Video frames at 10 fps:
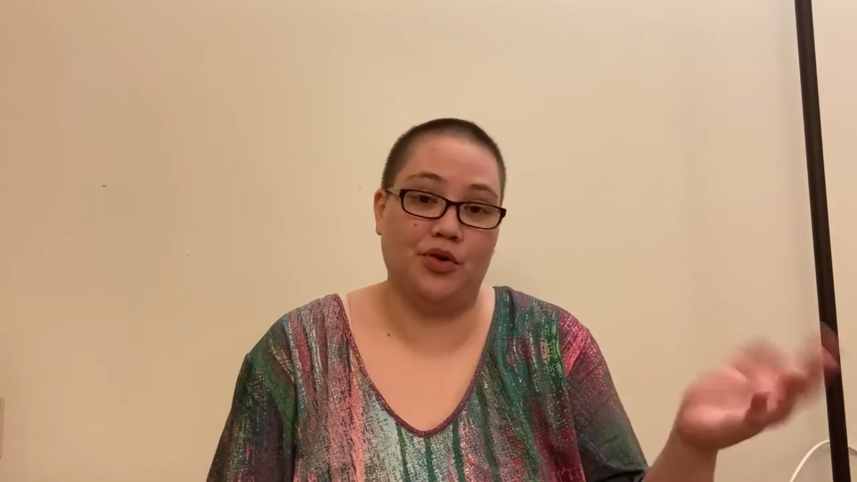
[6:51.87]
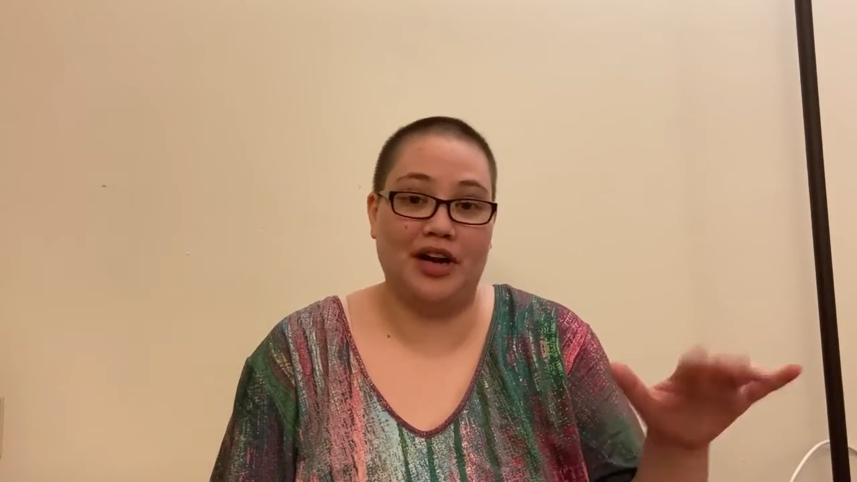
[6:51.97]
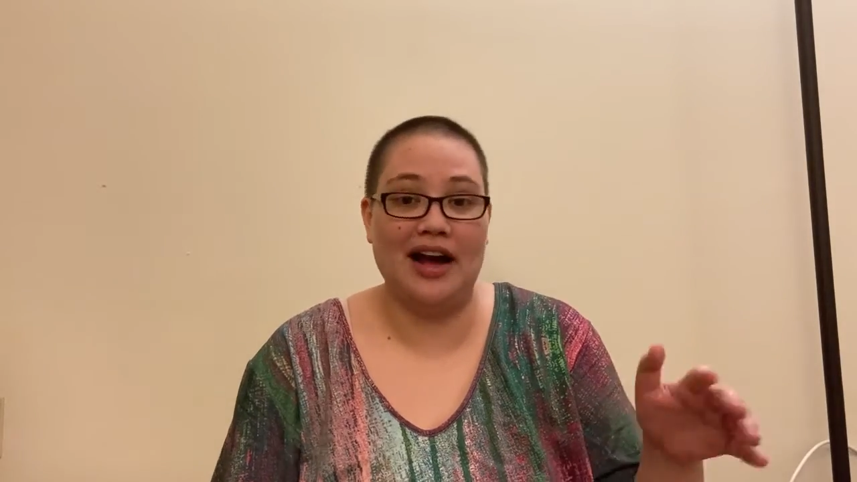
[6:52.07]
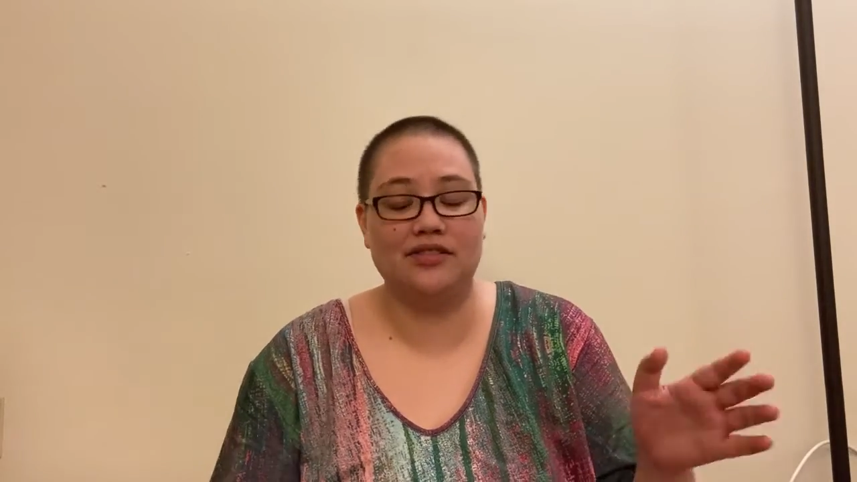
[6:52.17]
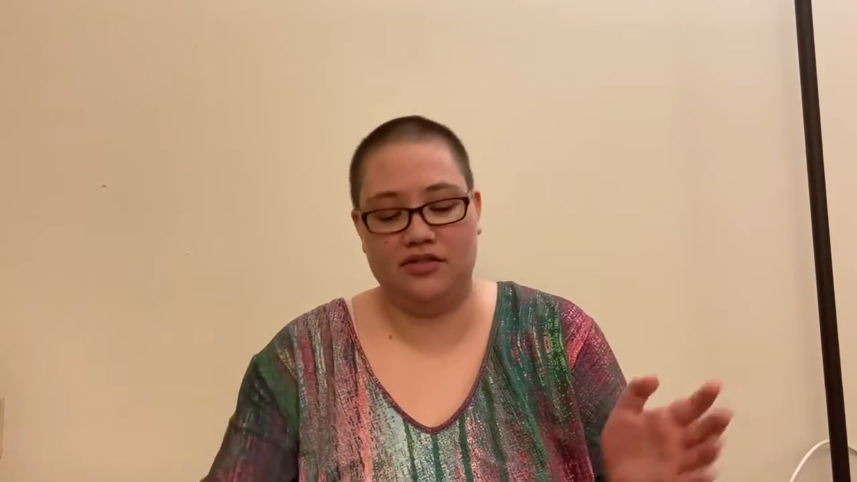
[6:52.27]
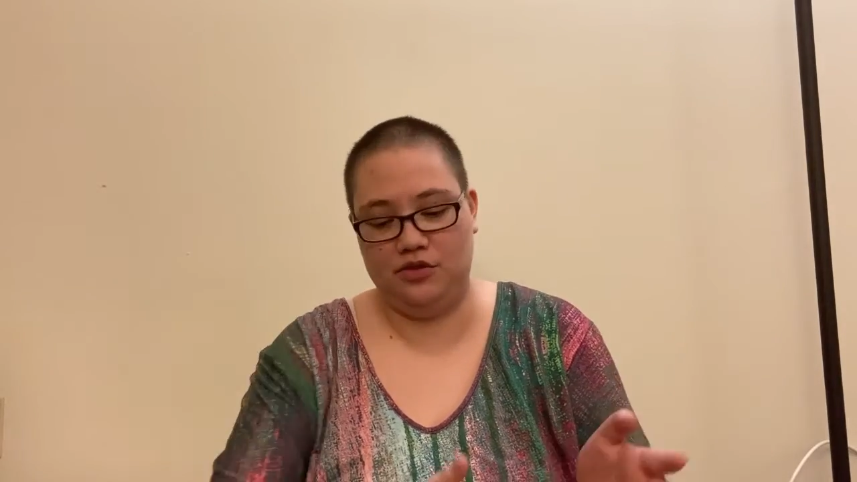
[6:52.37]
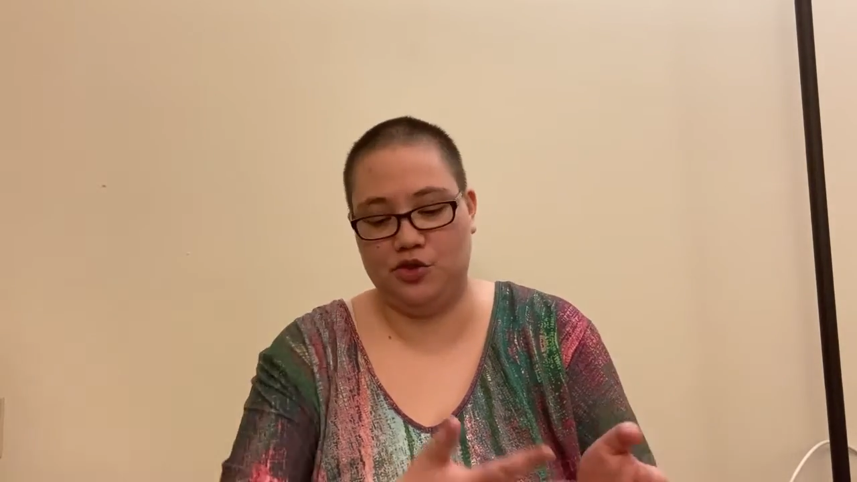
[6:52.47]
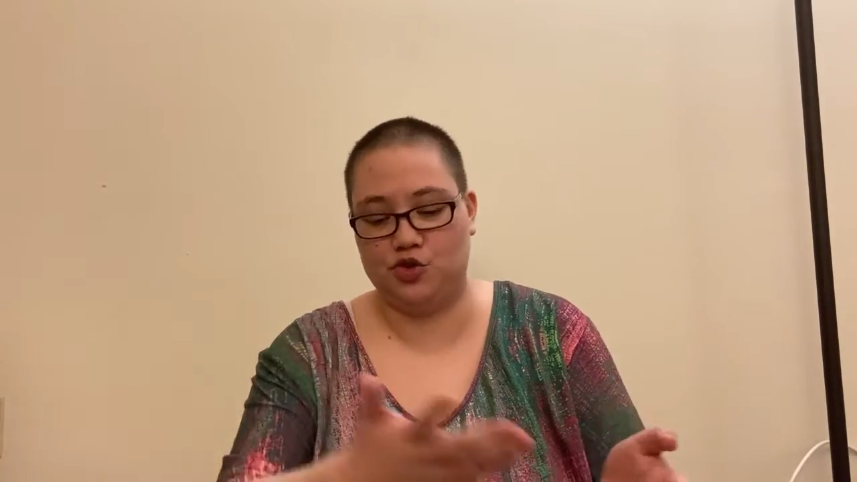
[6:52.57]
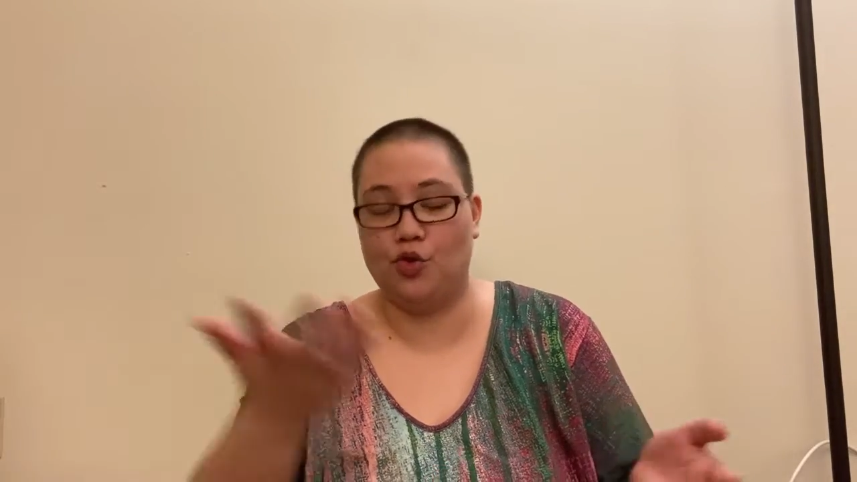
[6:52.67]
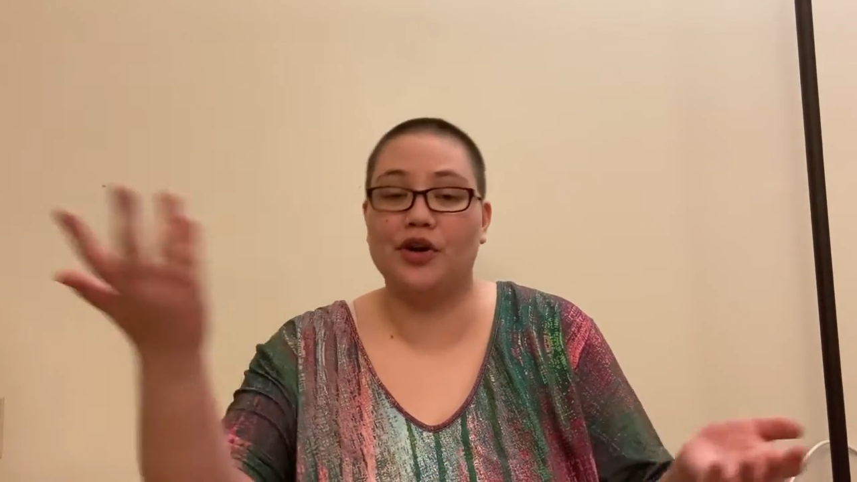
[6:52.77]
not, the
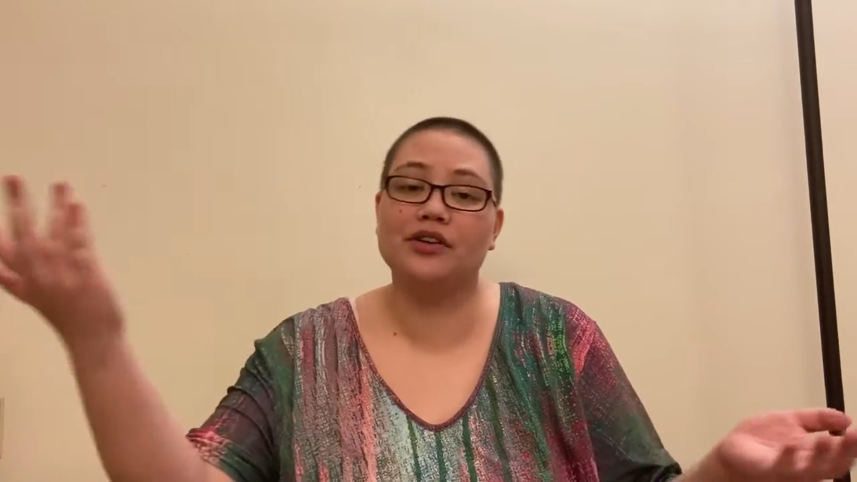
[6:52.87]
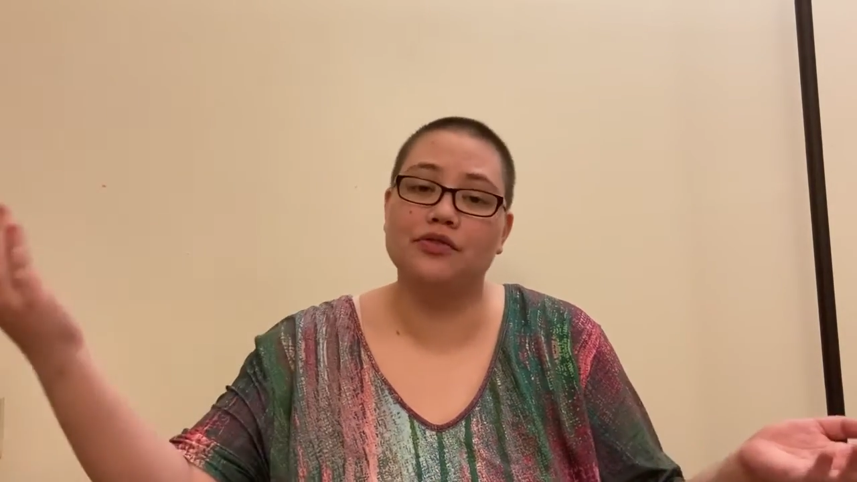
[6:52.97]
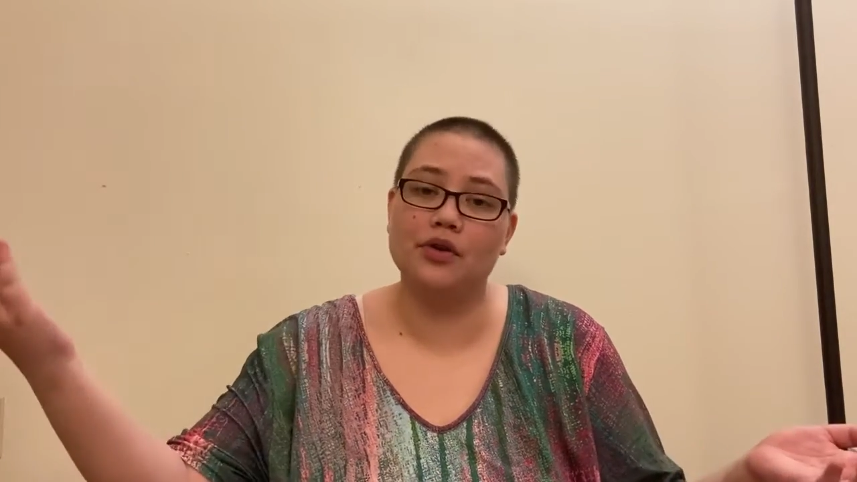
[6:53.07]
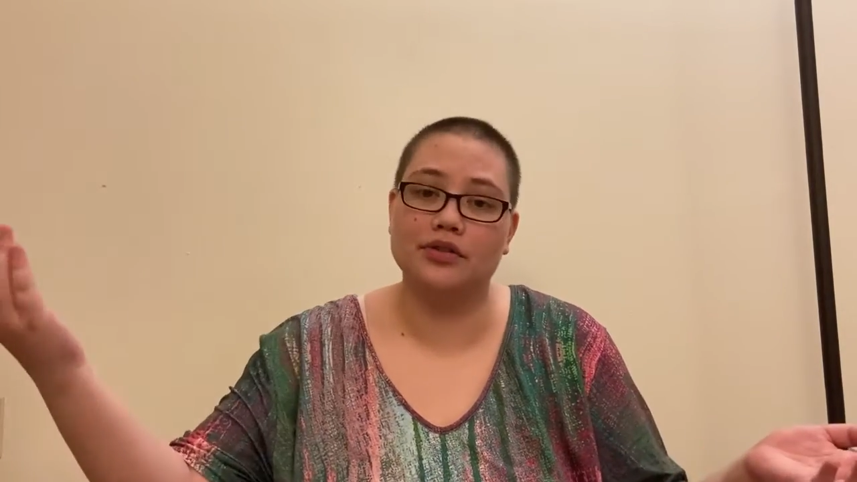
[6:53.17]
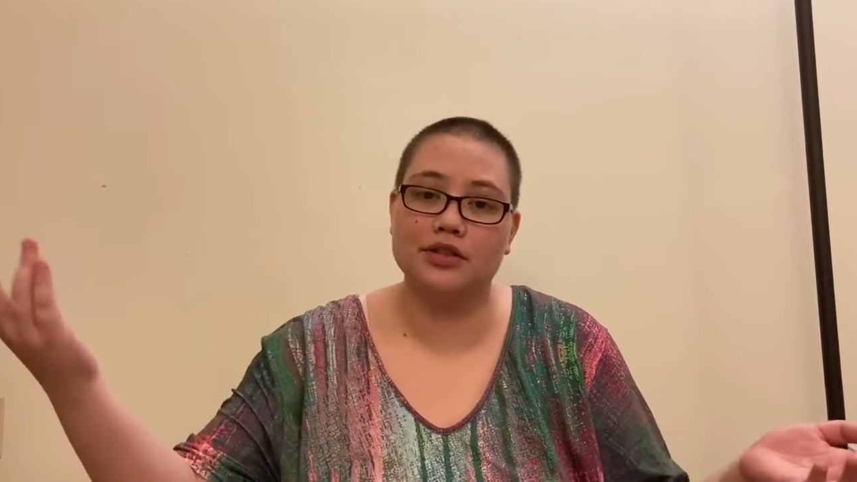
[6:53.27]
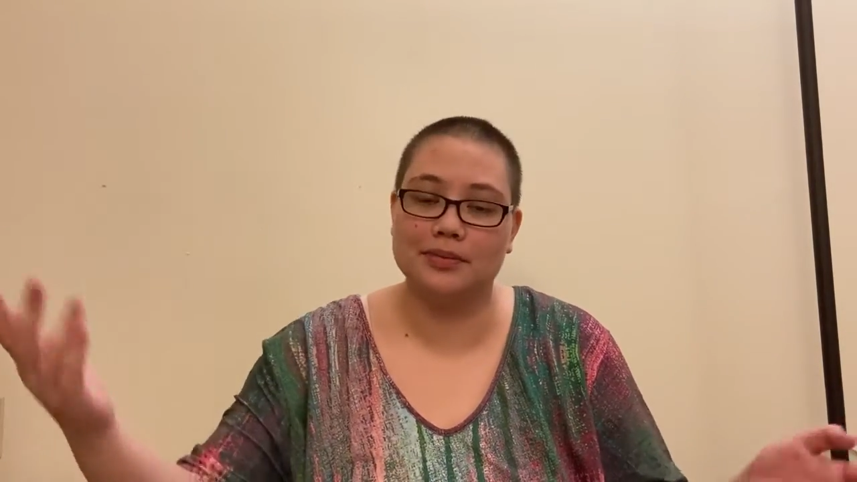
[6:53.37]
story unfolds.